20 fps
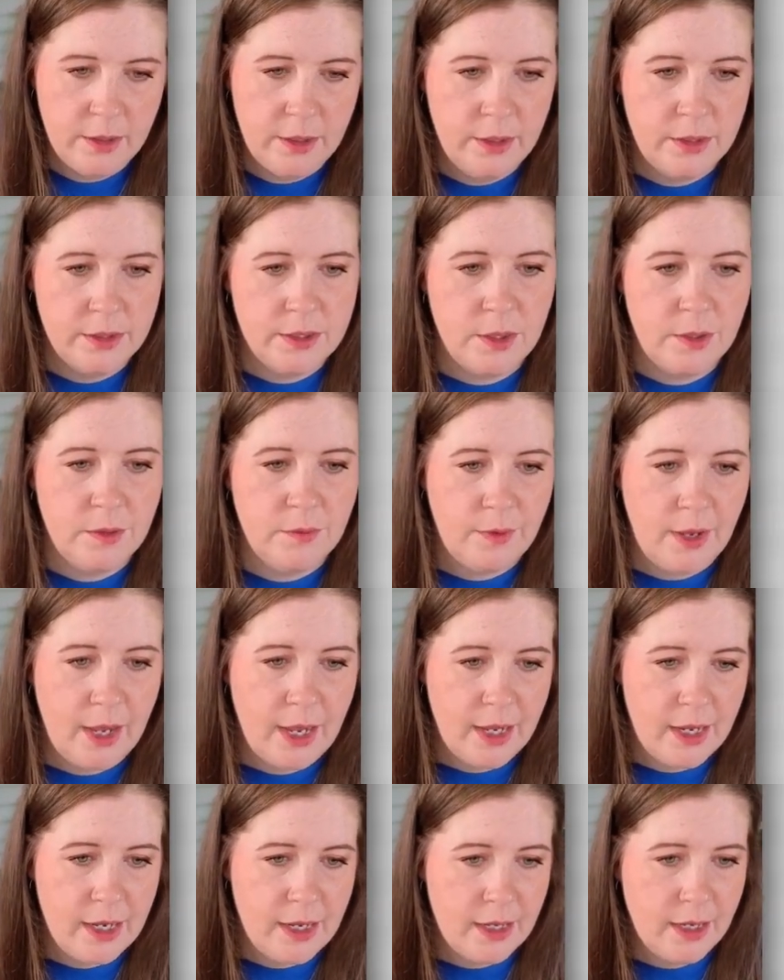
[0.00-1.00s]
So if
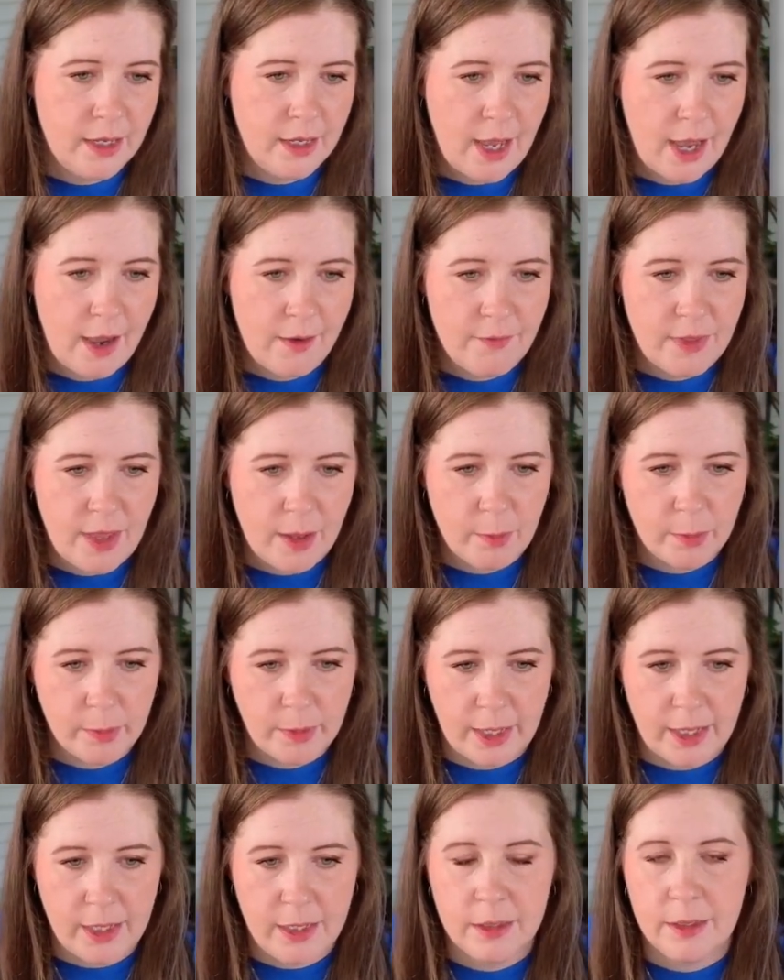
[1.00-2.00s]
I have that
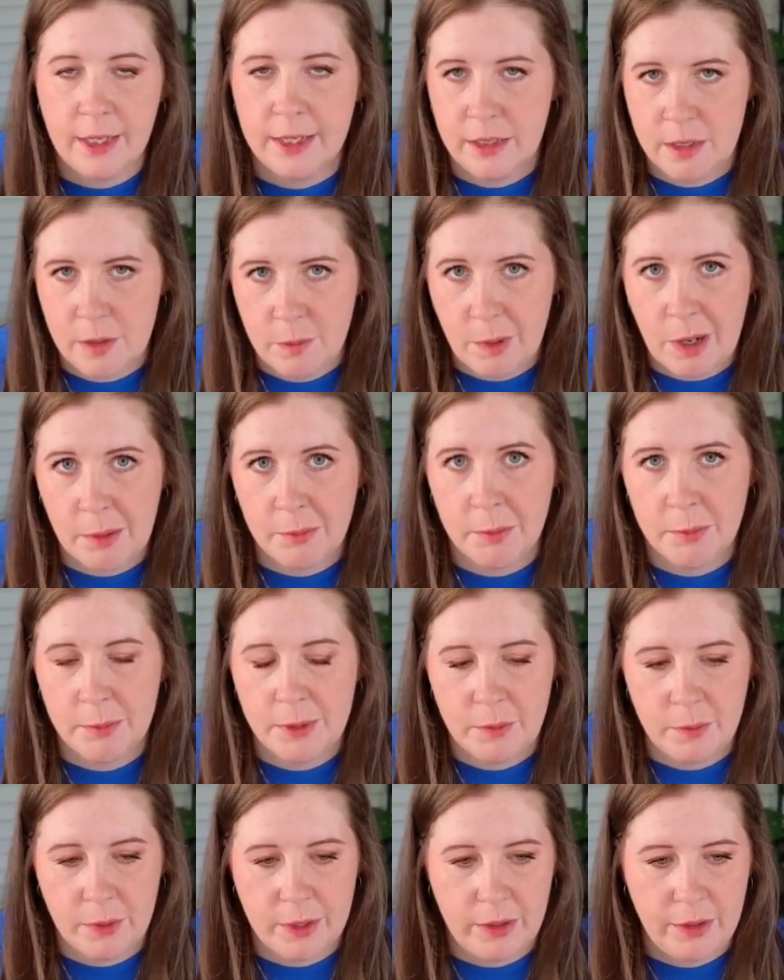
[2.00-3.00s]
blank, like you probably
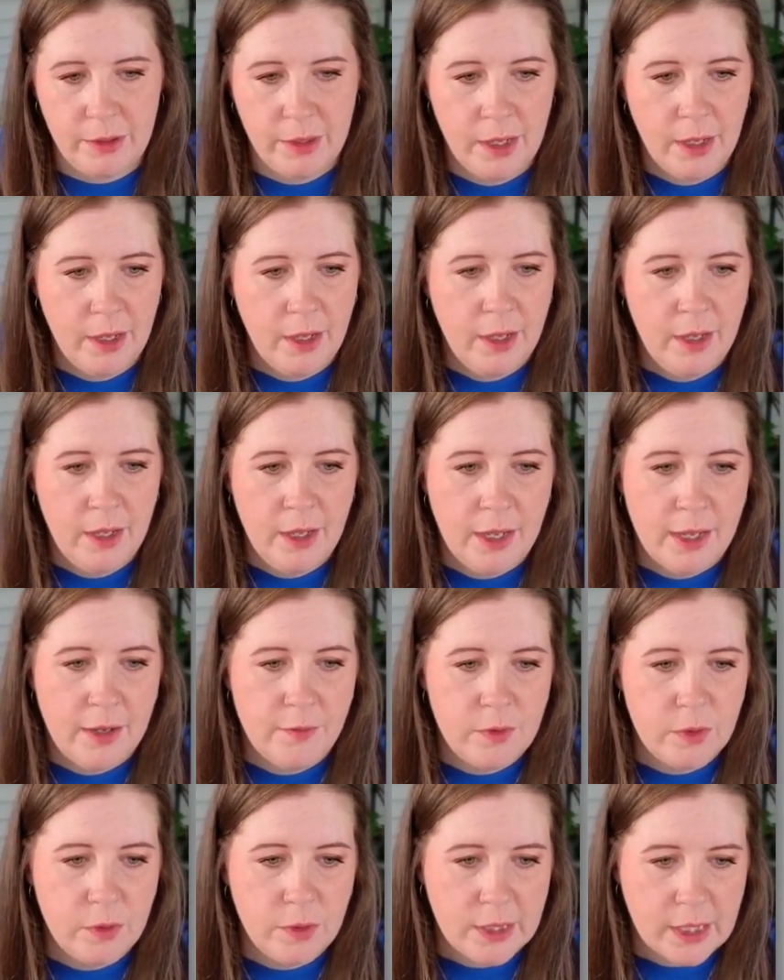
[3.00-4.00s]
will, if
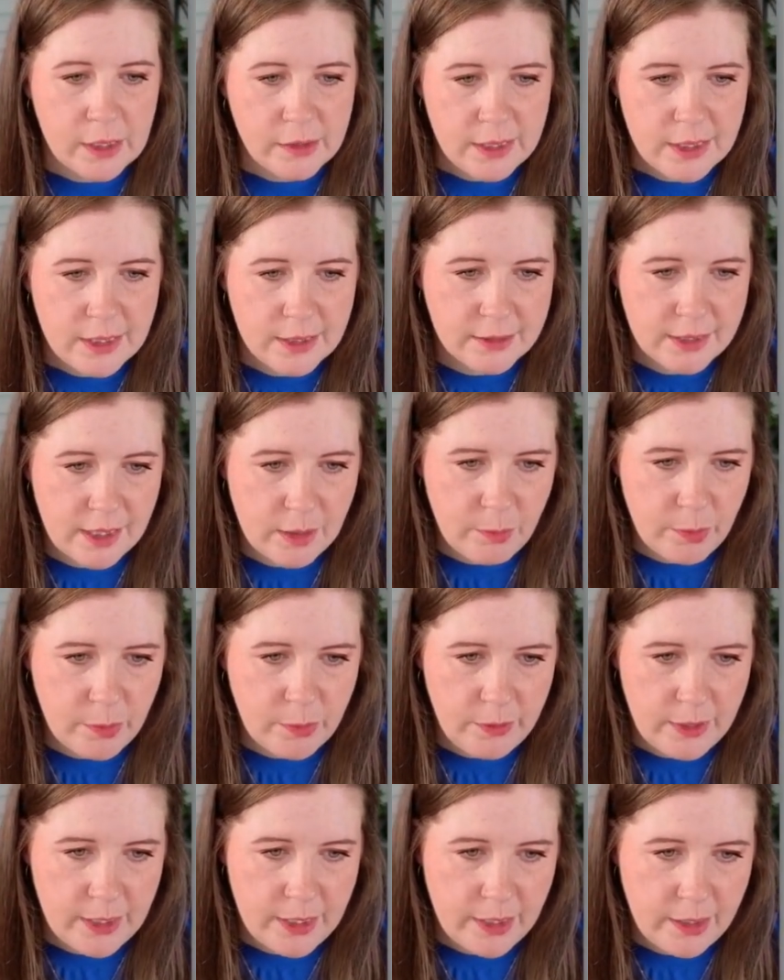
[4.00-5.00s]
you look at the example
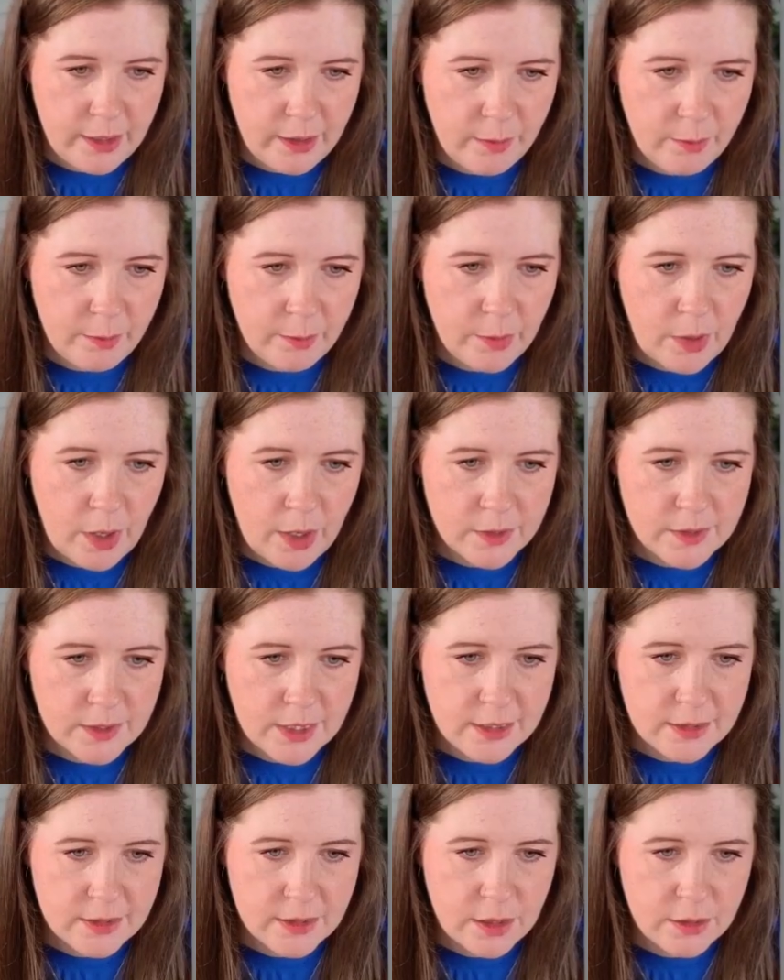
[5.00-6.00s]
here,
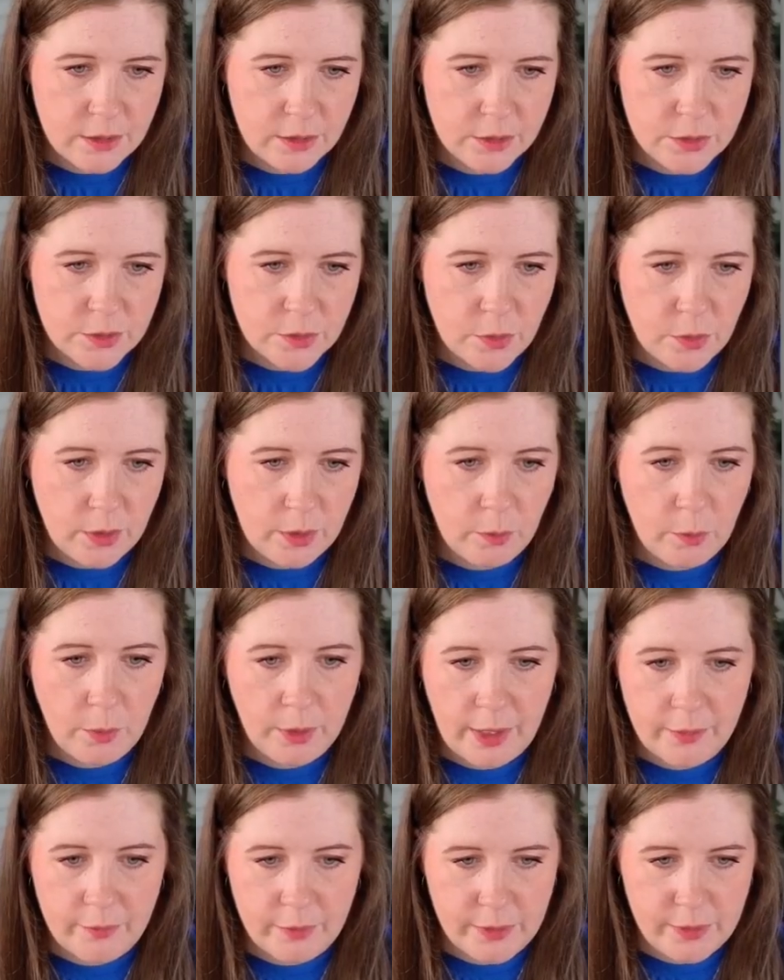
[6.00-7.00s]
processed underscore
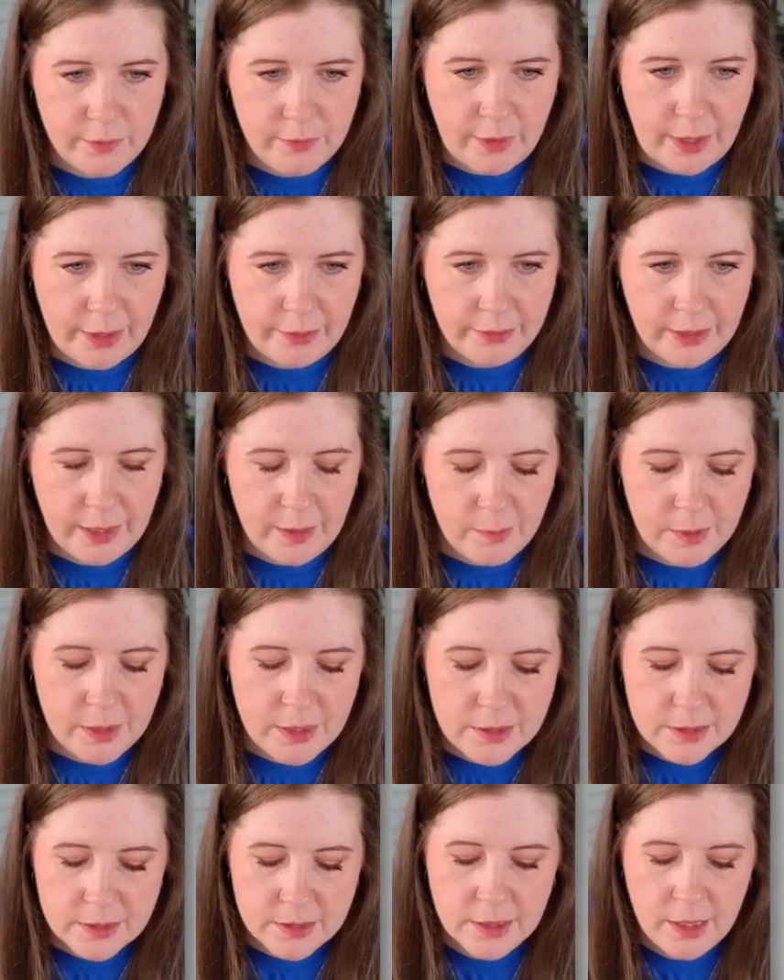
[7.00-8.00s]
whatever the file name
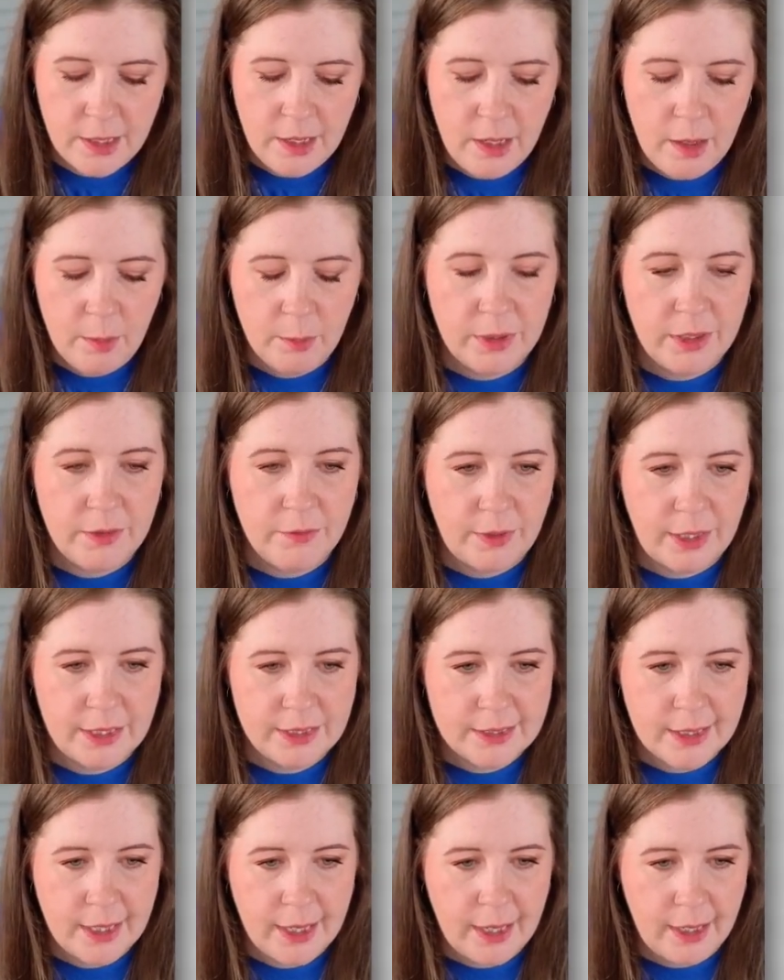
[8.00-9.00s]
is, but if I
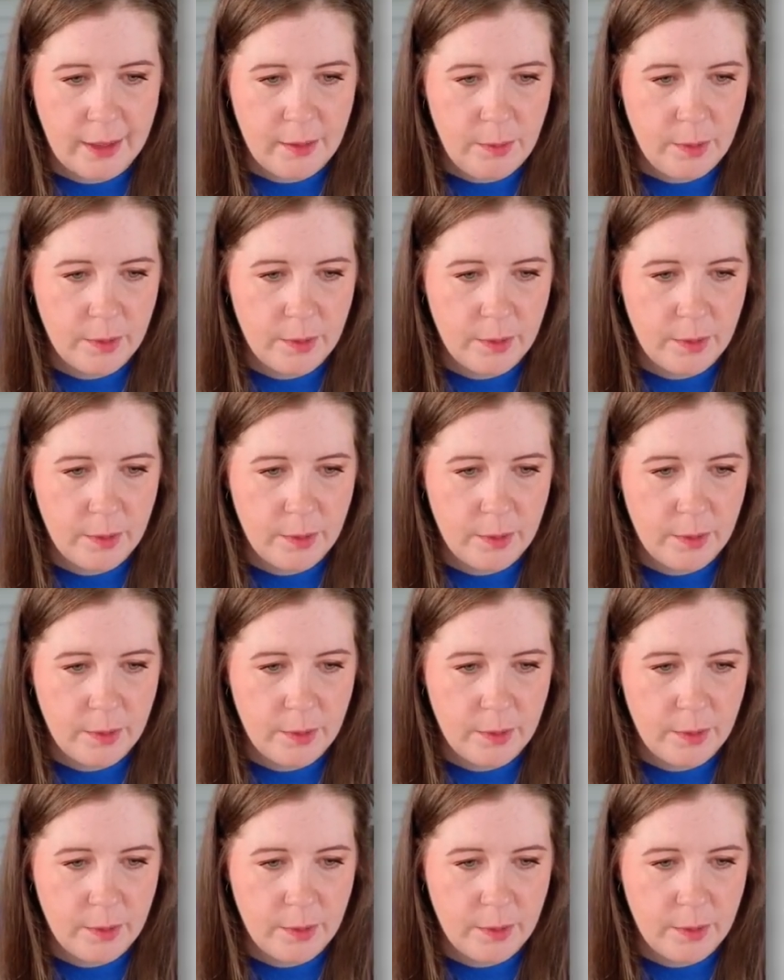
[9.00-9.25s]
type